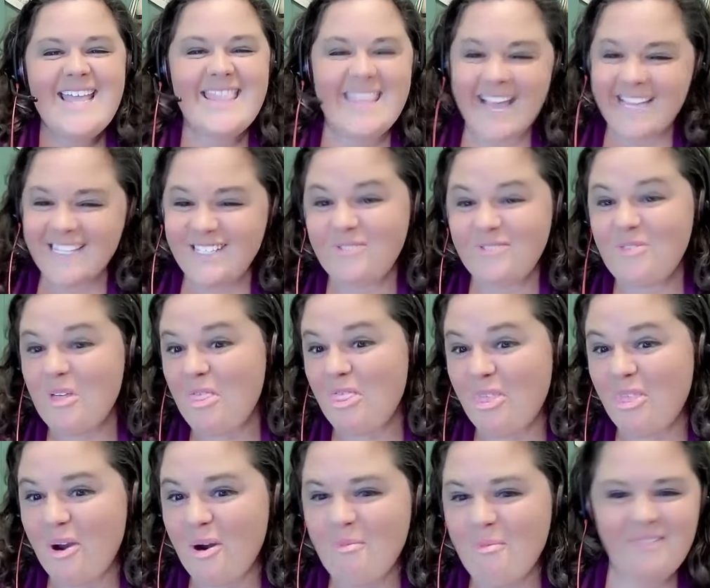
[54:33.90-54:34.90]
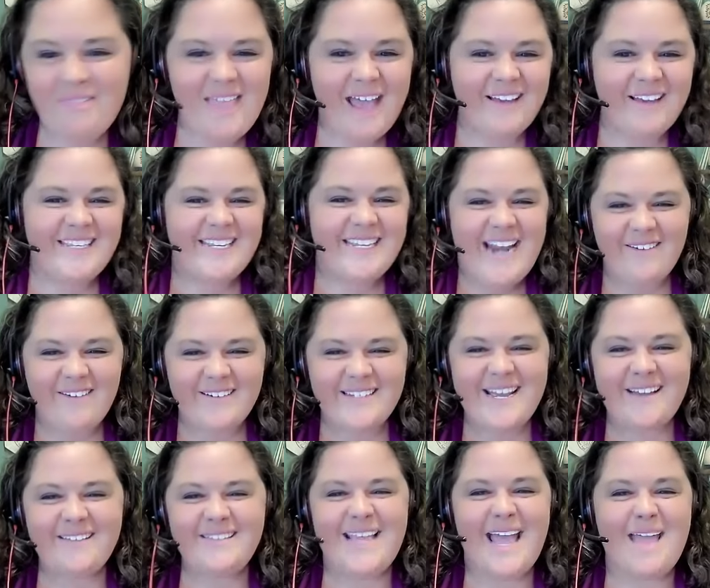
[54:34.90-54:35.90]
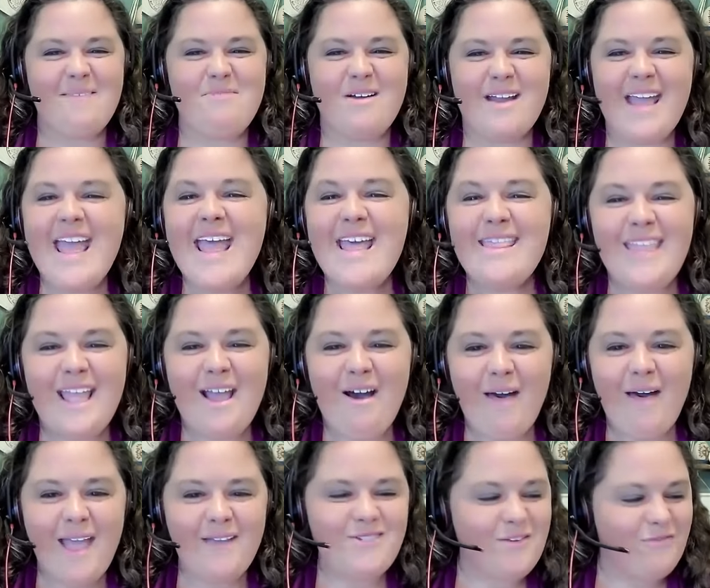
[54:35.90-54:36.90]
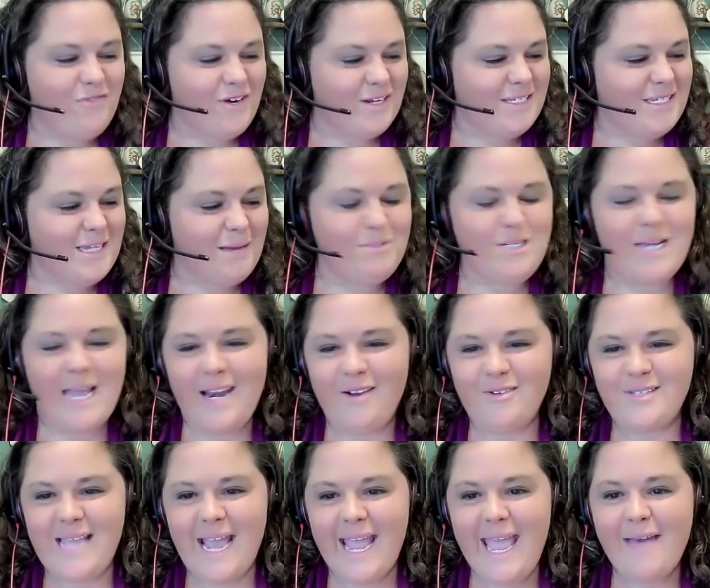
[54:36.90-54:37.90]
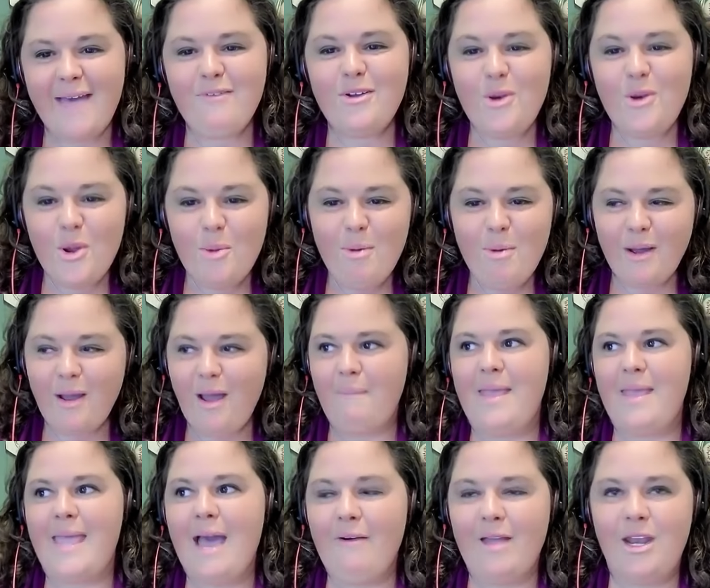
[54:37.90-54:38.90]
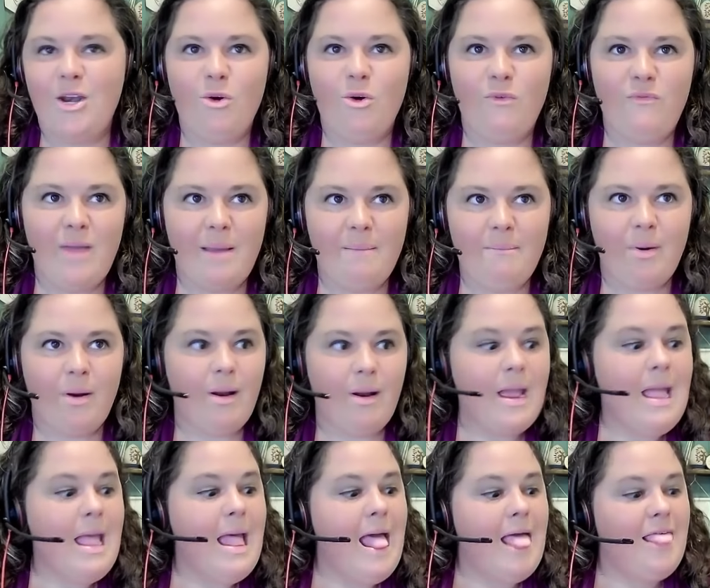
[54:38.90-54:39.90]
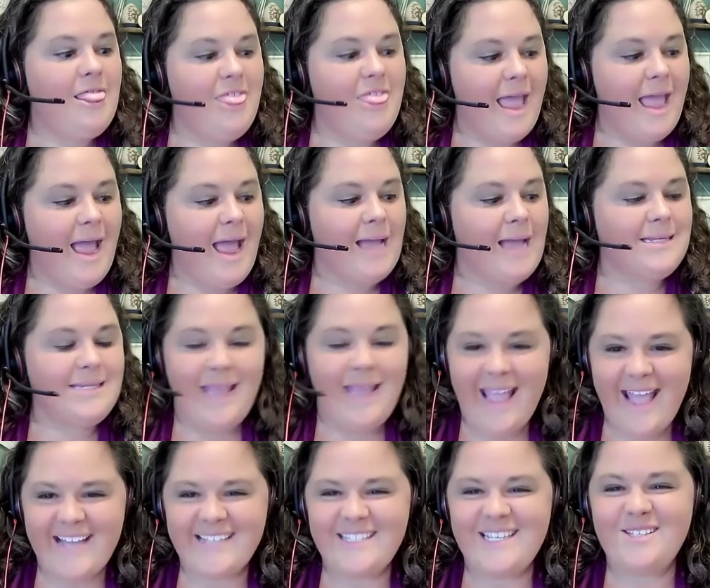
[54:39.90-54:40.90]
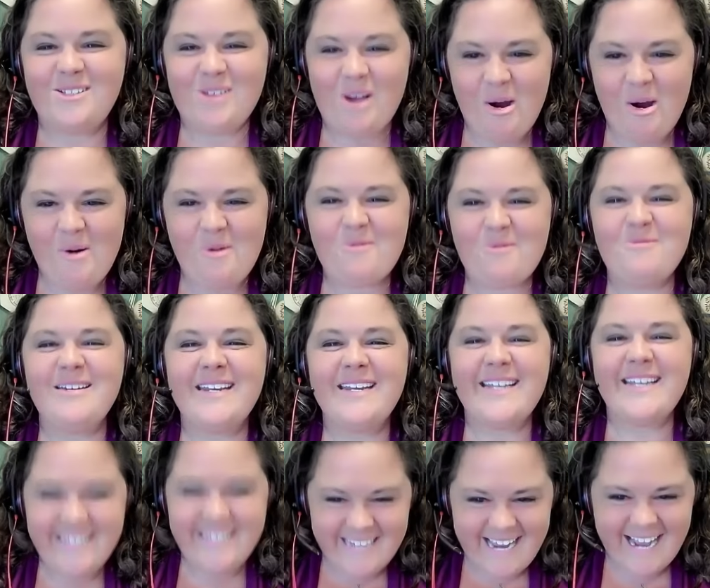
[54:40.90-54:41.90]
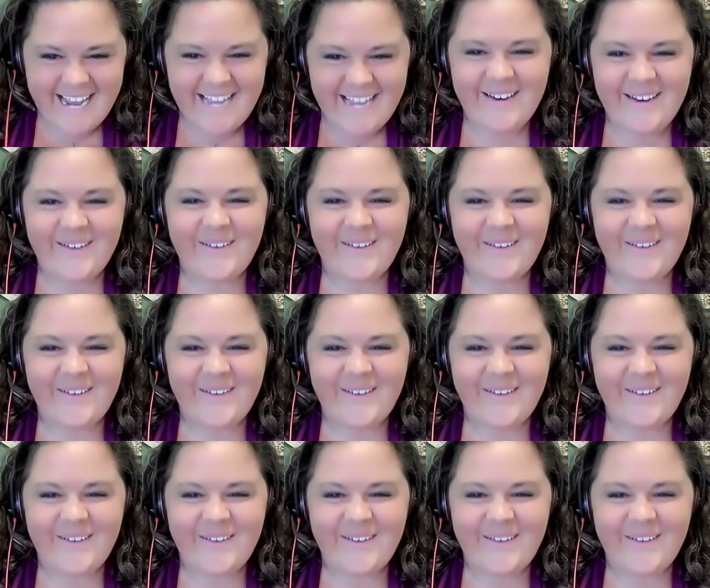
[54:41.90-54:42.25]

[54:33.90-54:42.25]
That's the third 1000 Hours Outside book. They all have different subtitles. I have a new book coming out in November that has its own title.